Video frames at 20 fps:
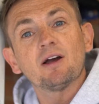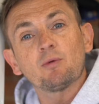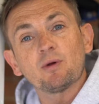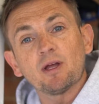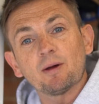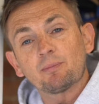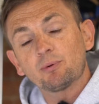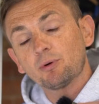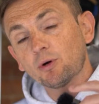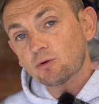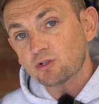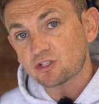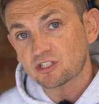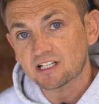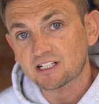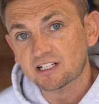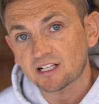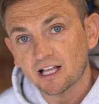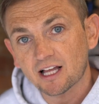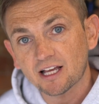We approached
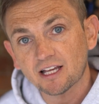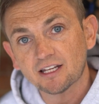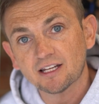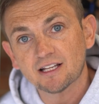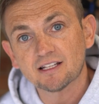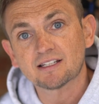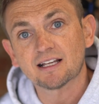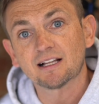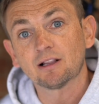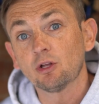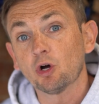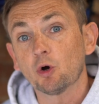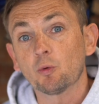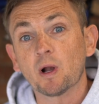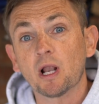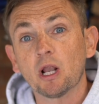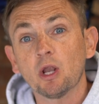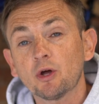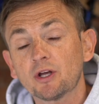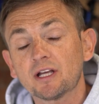this client and said, look,
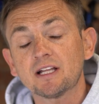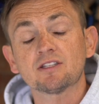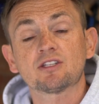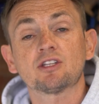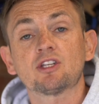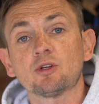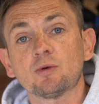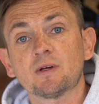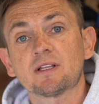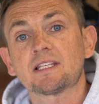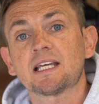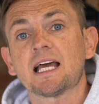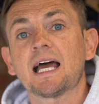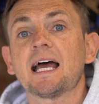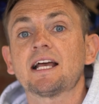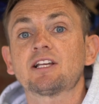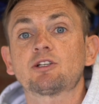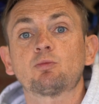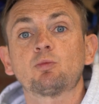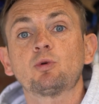we're looking to do a test.